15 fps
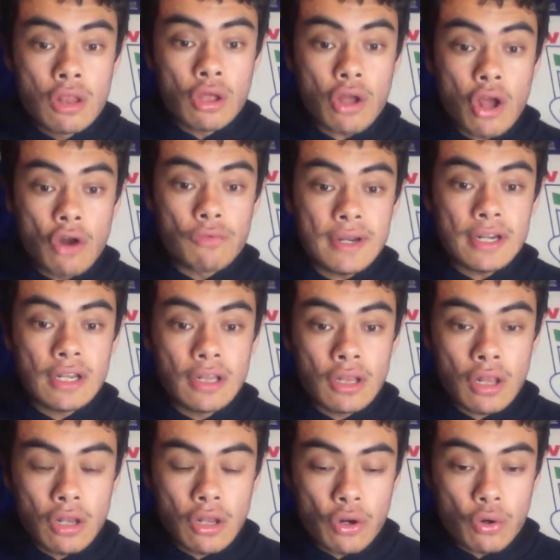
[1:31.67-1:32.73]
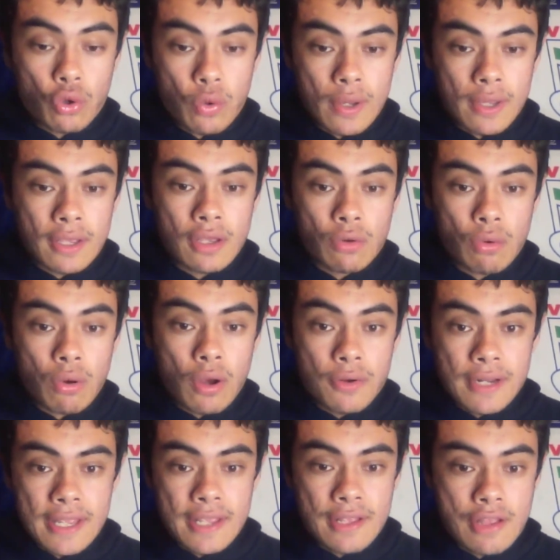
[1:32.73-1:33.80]
look, I'll read a little quick
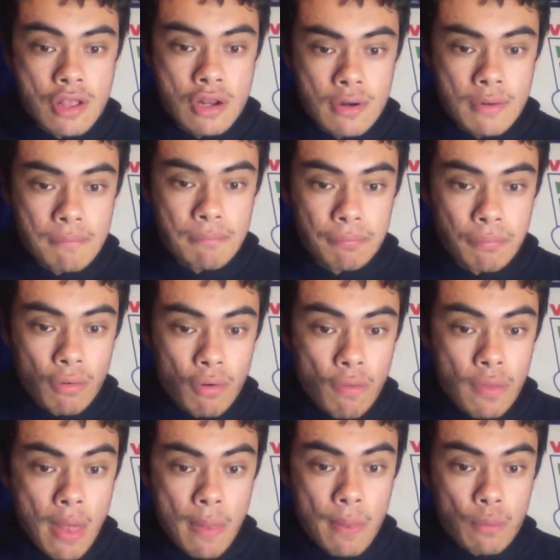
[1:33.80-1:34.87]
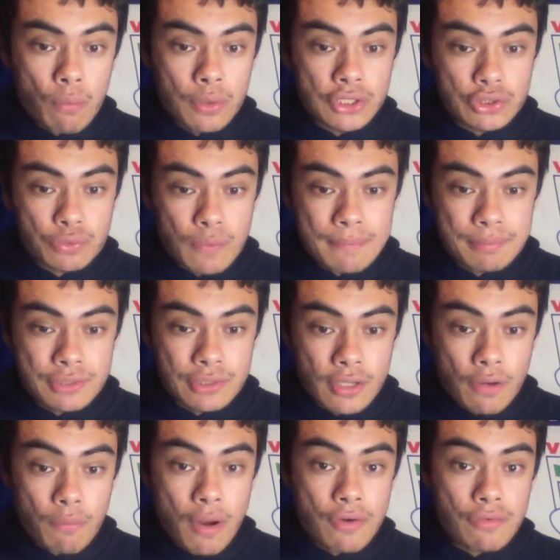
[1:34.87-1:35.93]
quote here on the Warriors
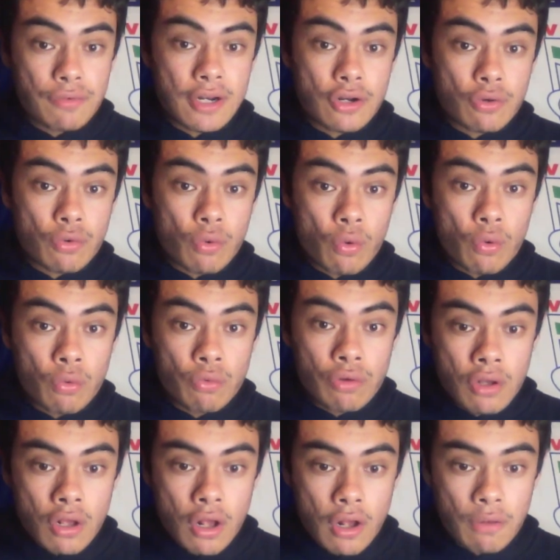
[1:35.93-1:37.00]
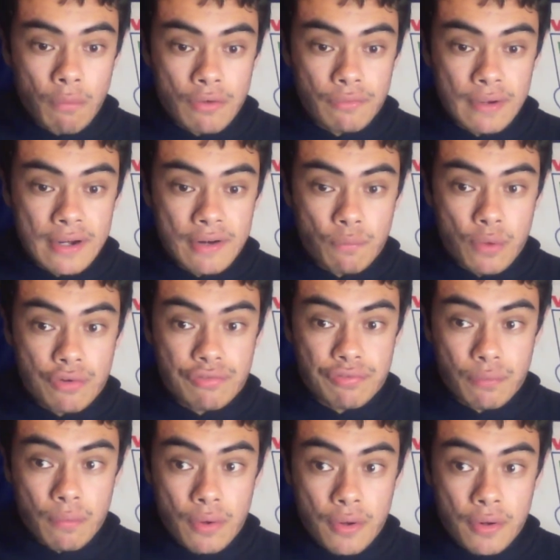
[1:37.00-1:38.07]
website. I won't read it all. I won't read it word
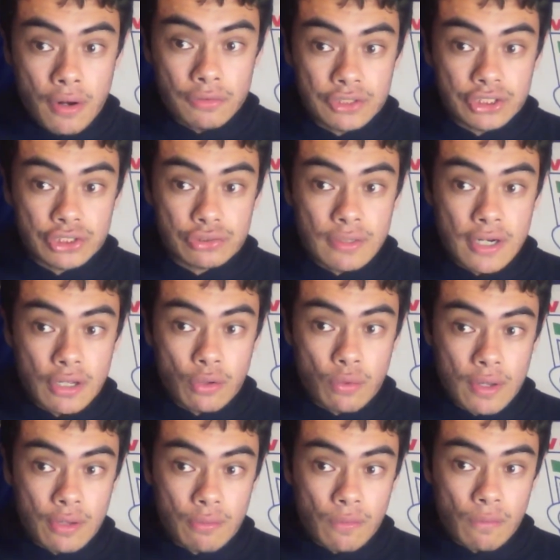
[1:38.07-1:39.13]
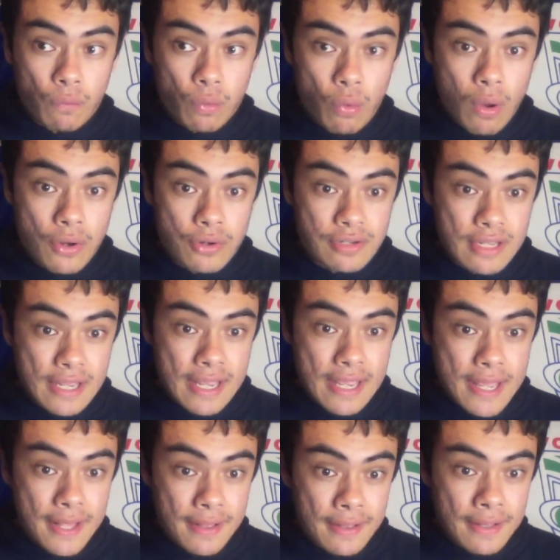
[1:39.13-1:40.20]
for word. I'll just read a quick quote
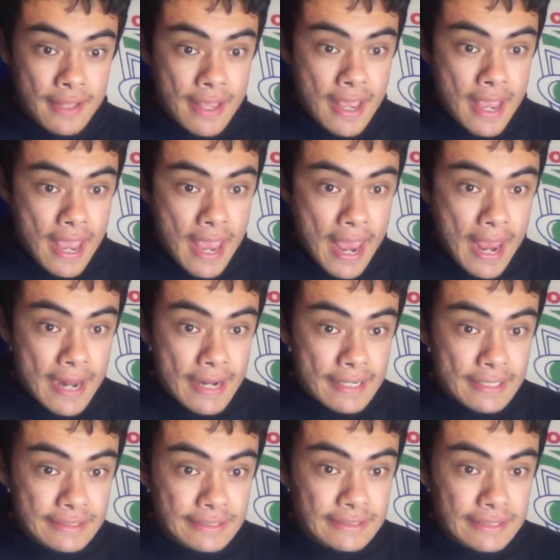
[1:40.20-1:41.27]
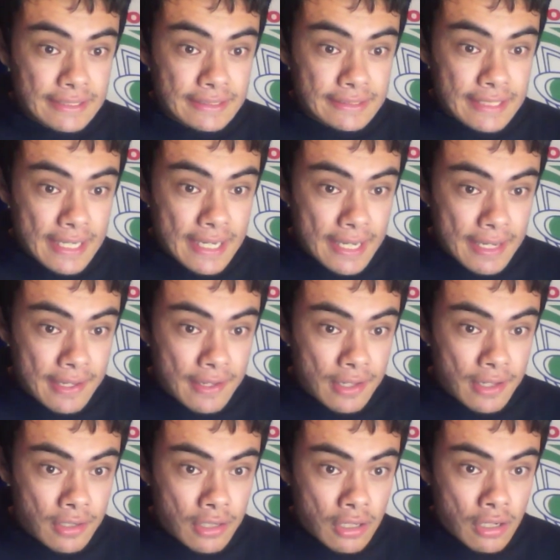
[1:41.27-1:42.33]
here. And it says
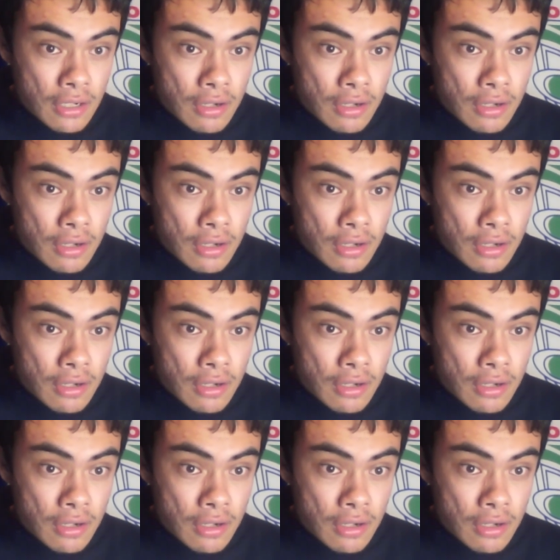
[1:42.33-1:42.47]
here,